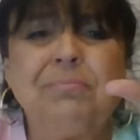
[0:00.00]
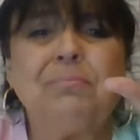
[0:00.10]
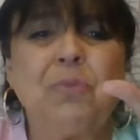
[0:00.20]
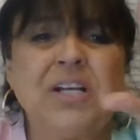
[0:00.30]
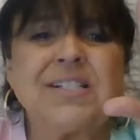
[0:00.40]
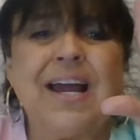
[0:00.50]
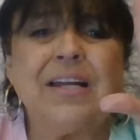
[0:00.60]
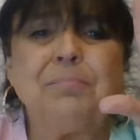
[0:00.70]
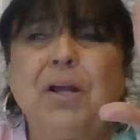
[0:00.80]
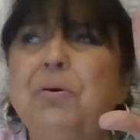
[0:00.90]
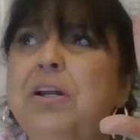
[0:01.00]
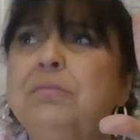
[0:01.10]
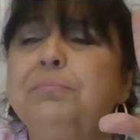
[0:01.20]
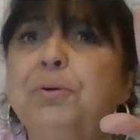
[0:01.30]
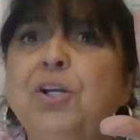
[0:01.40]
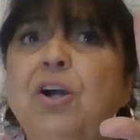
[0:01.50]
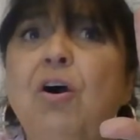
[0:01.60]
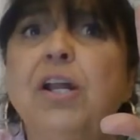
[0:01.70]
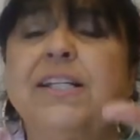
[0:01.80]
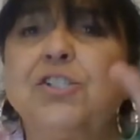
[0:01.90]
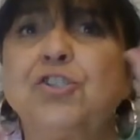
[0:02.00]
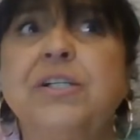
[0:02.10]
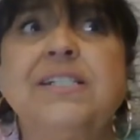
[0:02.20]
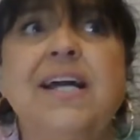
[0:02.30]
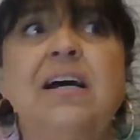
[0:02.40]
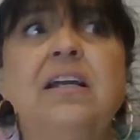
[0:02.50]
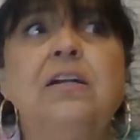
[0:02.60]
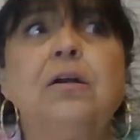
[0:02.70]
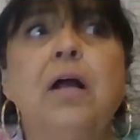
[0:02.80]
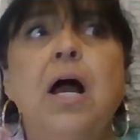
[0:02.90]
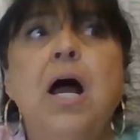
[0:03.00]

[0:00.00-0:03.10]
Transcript: Wind's kind of blowing pretty hard in the trees out here.